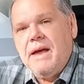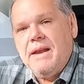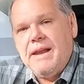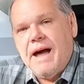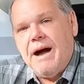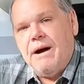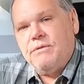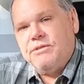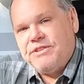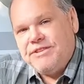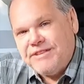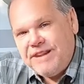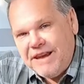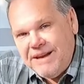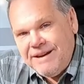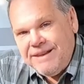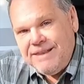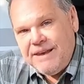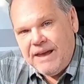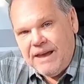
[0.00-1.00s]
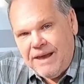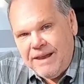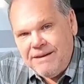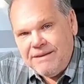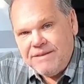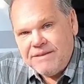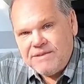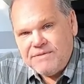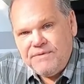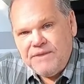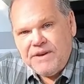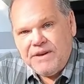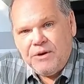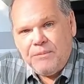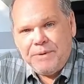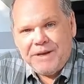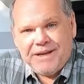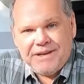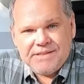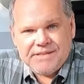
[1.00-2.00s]
Now, stay to the end of this video
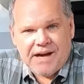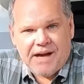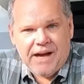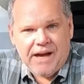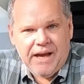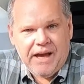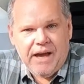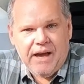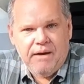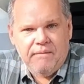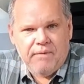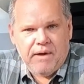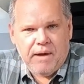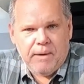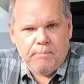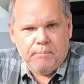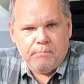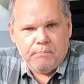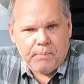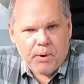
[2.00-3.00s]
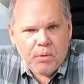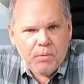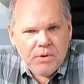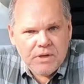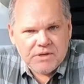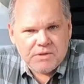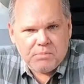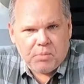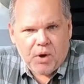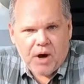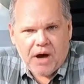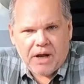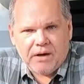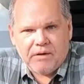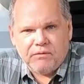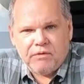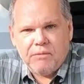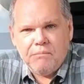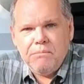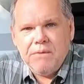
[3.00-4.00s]
because I have a bonus
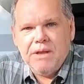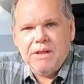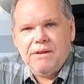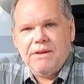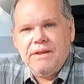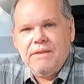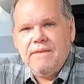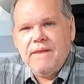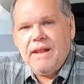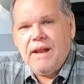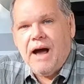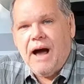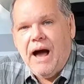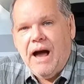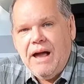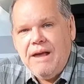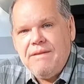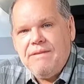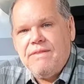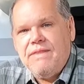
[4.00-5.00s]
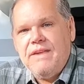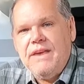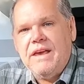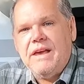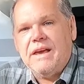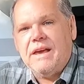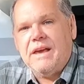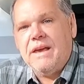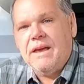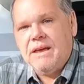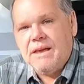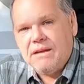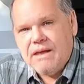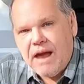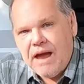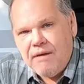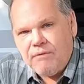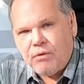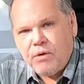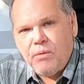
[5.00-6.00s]
product from Midland that I think
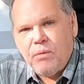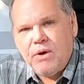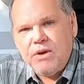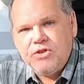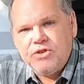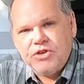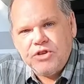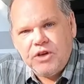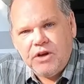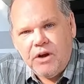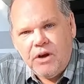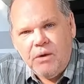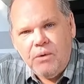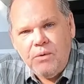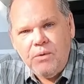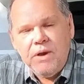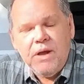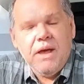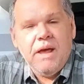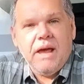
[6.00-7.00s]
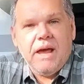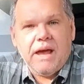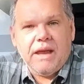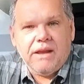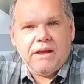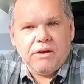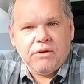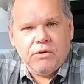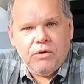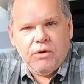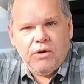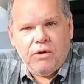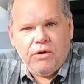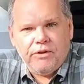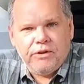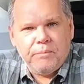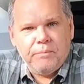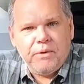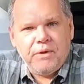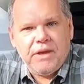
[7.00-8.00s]
everyone should own, and it could
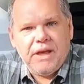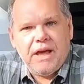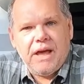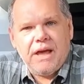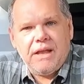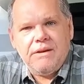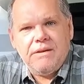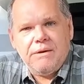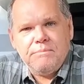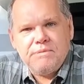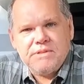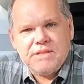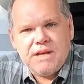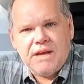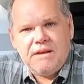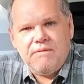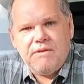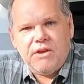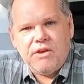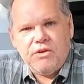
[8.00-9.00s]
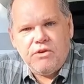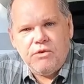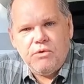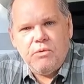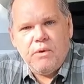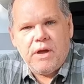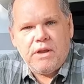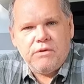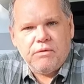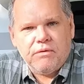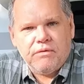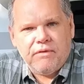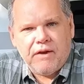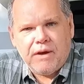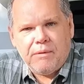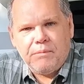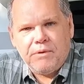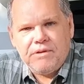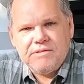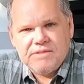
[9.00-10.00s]
ultimately end up saving you and your
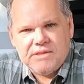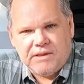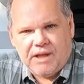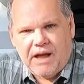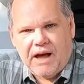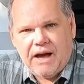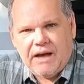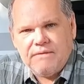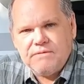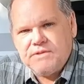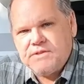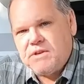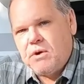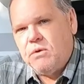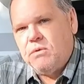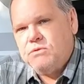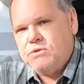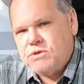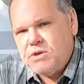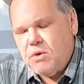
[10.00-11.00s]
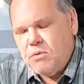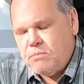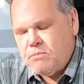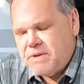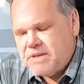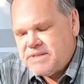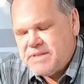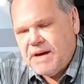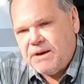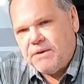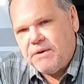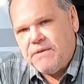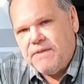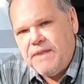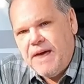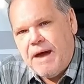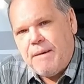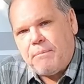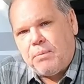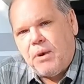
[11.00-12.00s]
family's lives. So don't miss out on
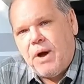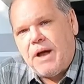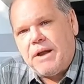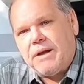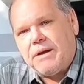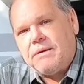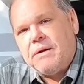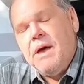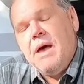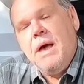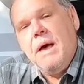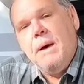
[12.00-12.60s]
that product.